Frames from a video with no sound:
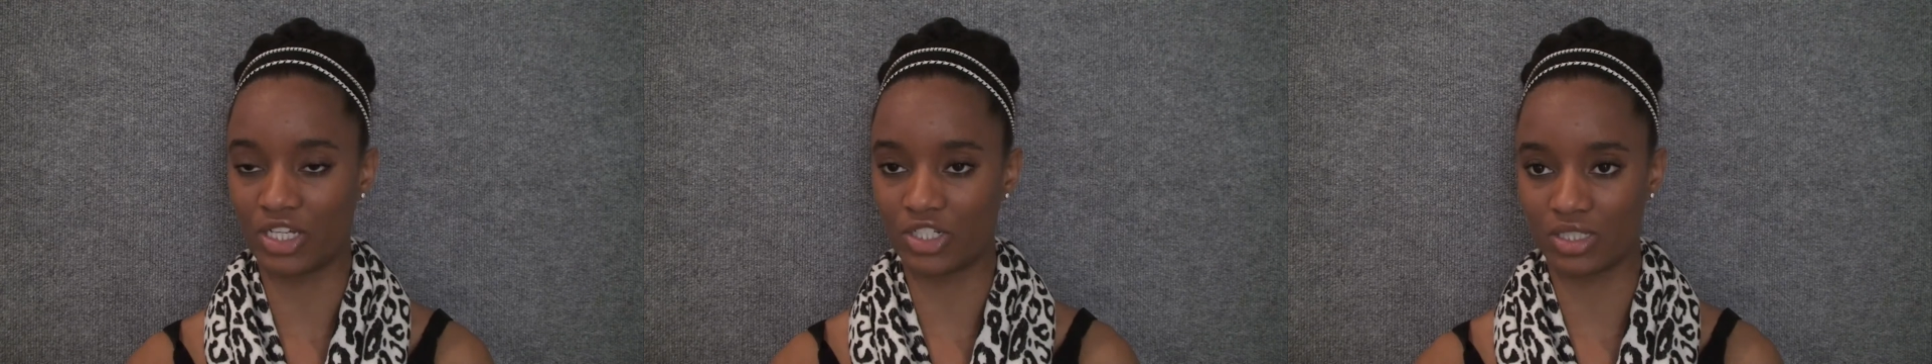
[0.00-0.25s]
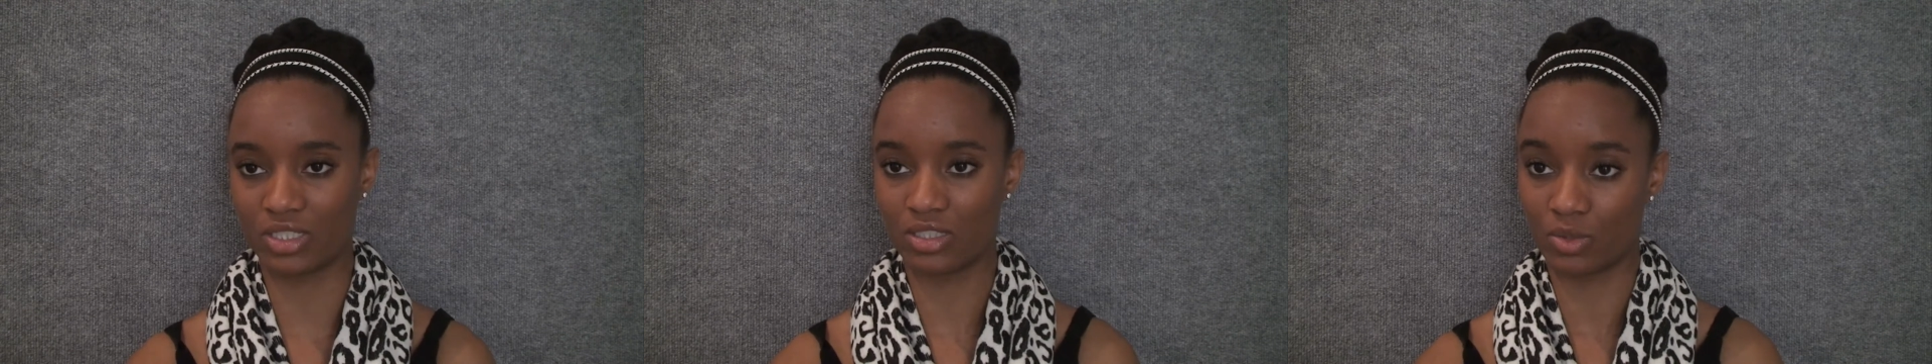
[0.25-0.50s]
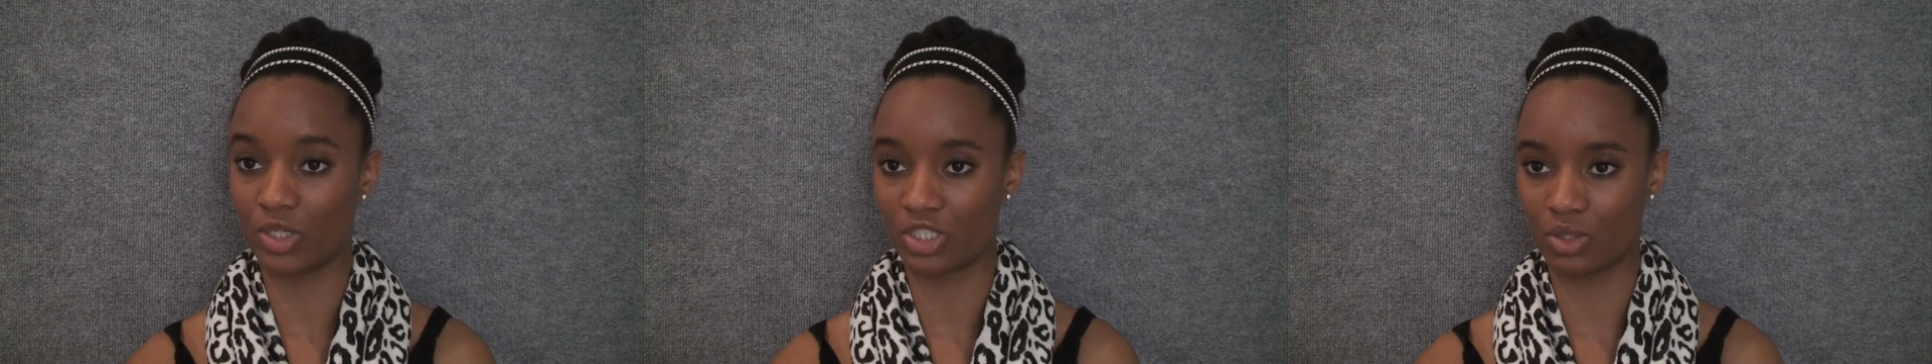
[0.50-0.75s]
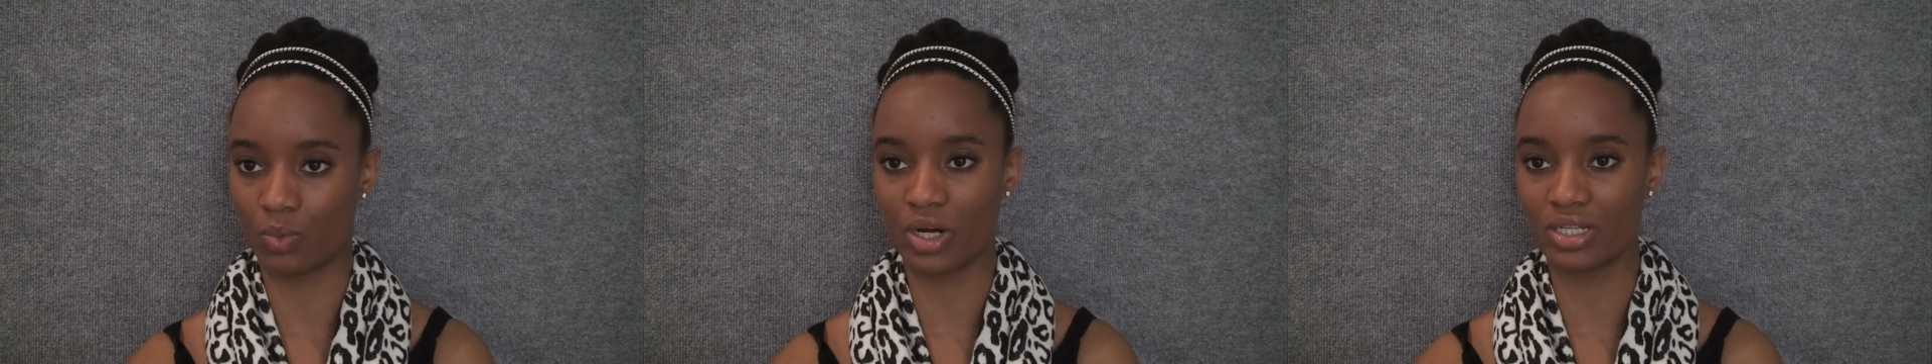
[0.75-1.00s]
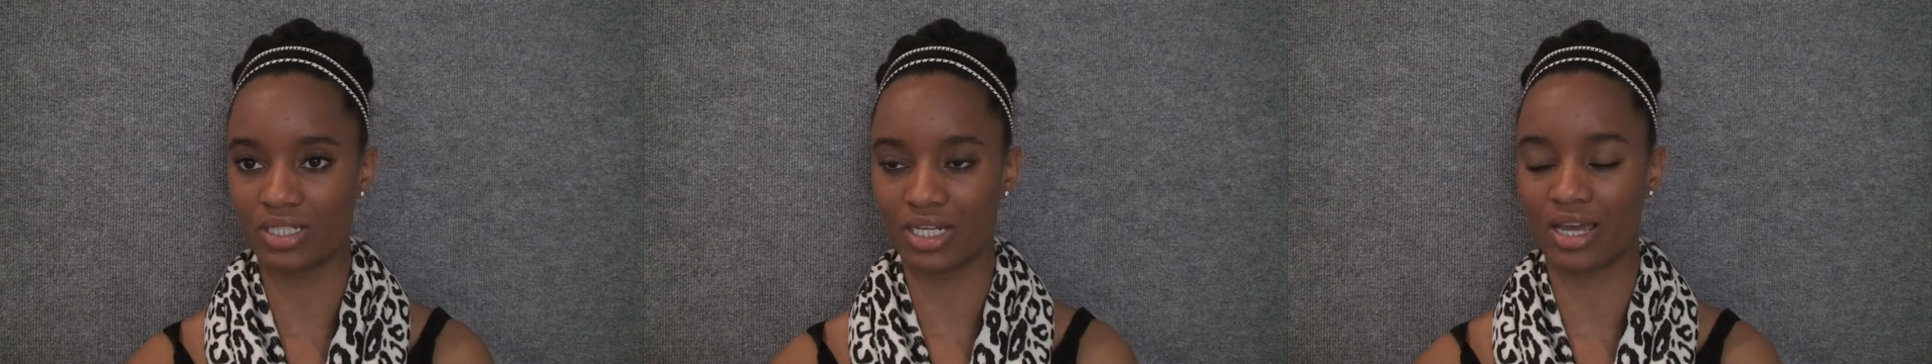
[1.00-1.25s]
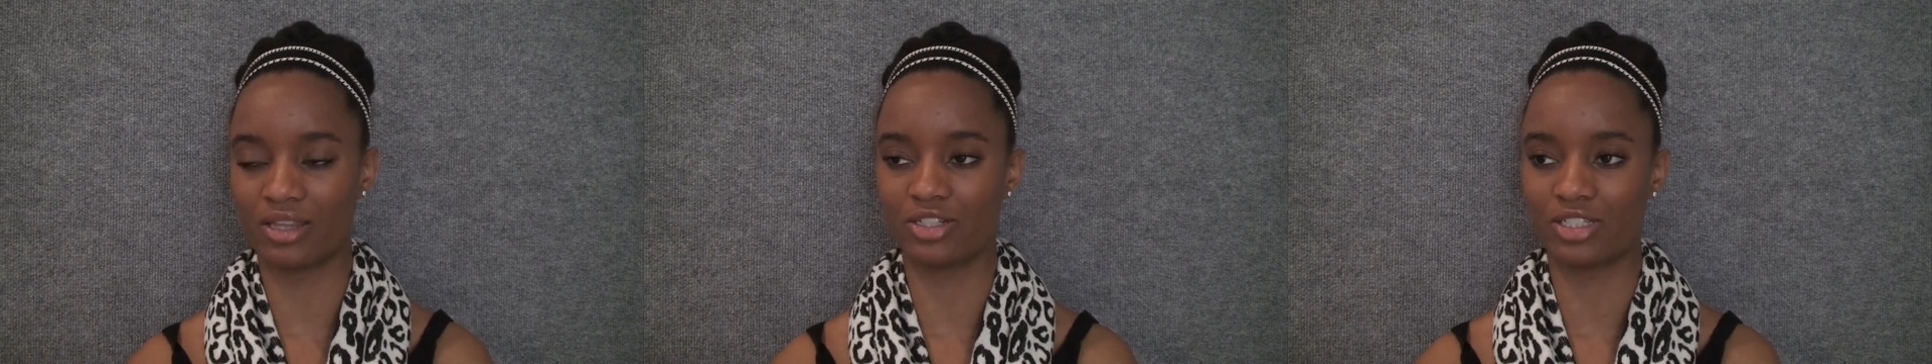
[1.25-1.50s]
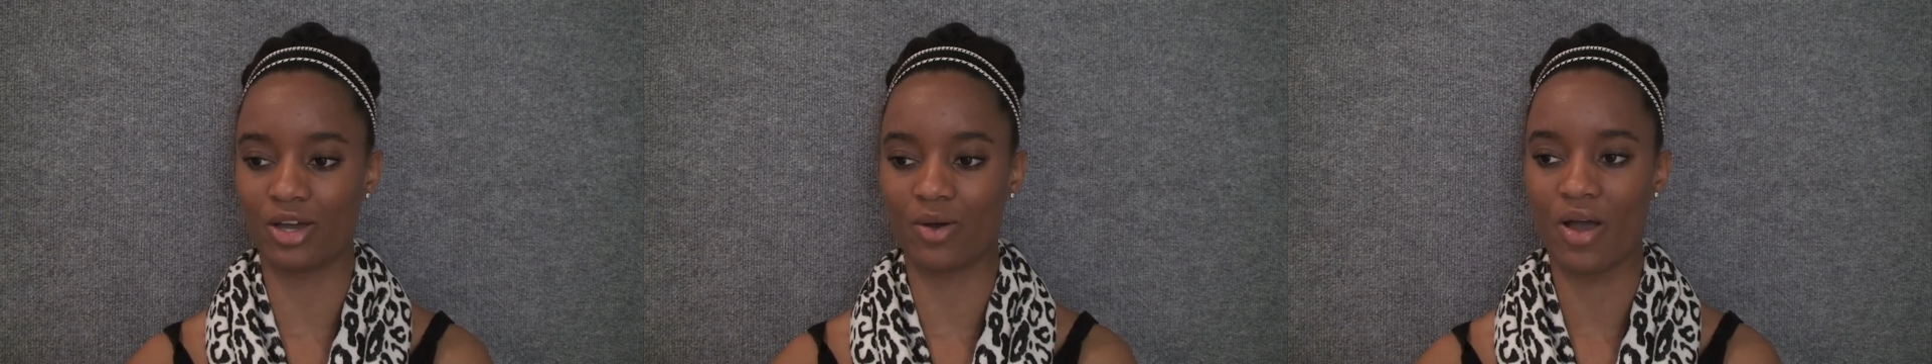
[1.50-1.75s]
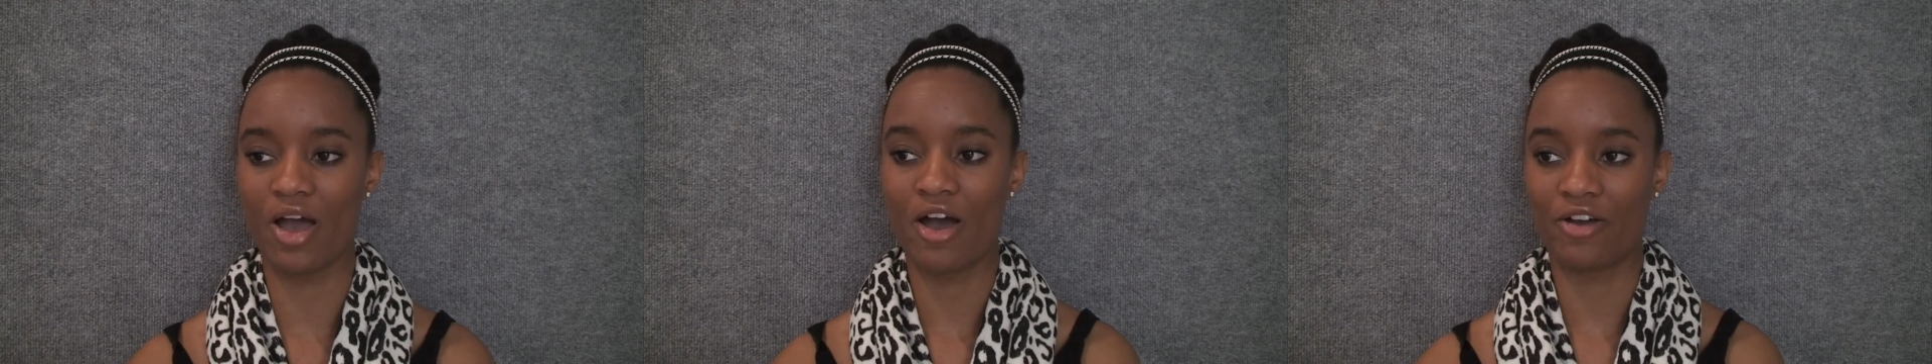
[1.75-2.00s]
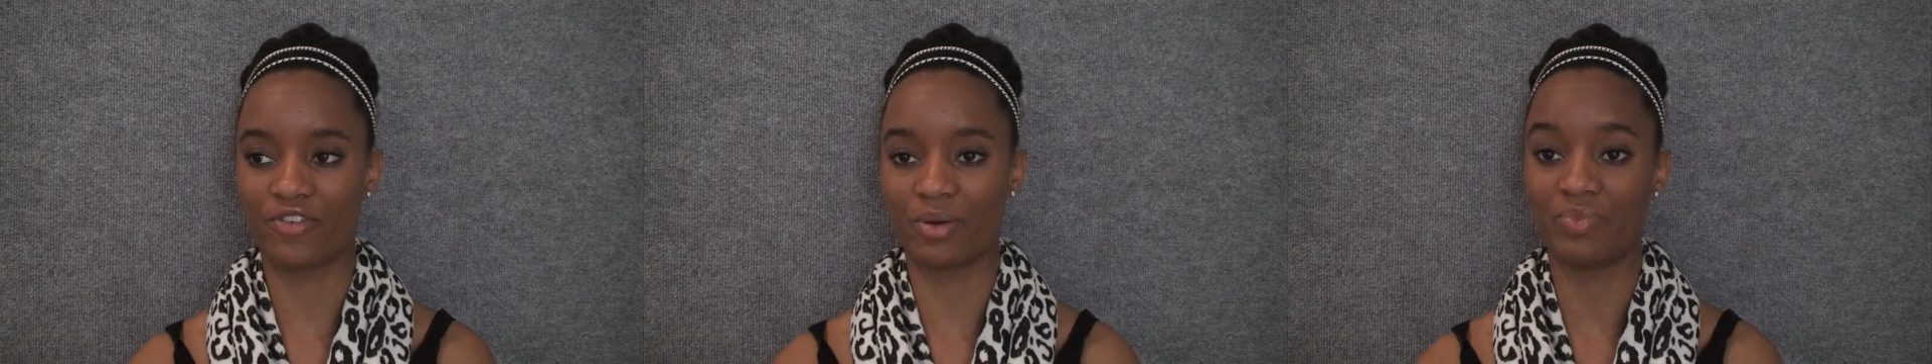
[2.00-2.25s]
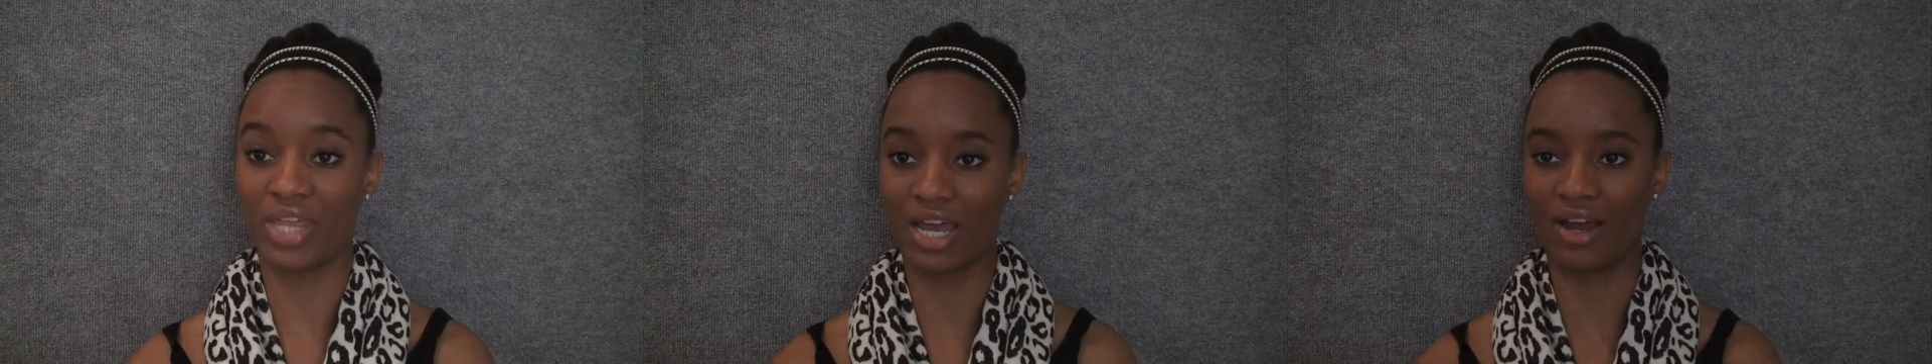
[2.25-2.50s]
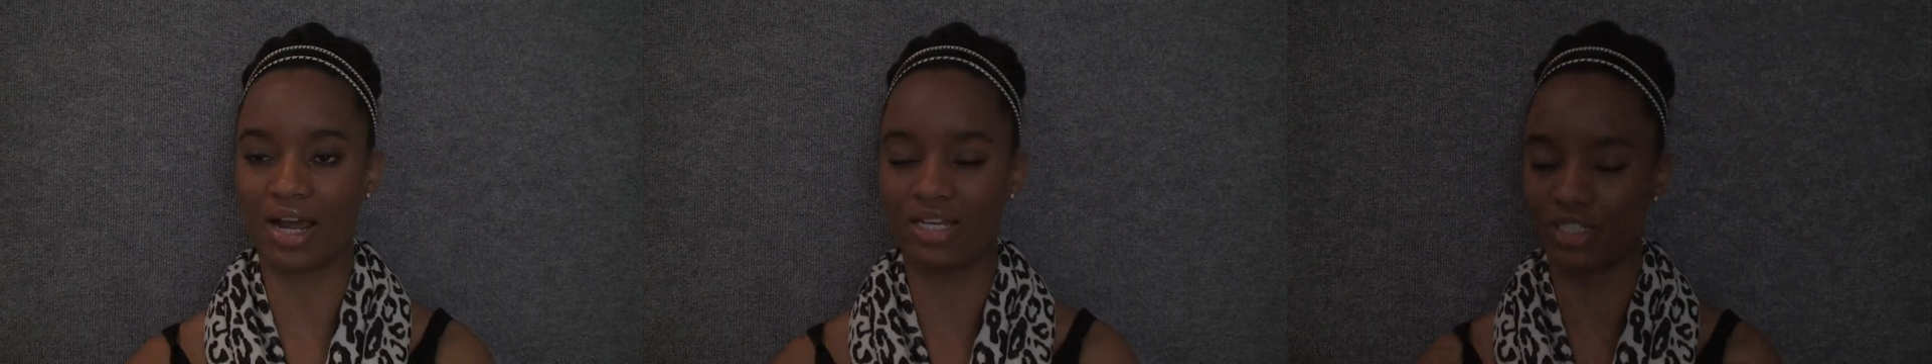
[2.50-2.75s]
They just squished the words together. So from there I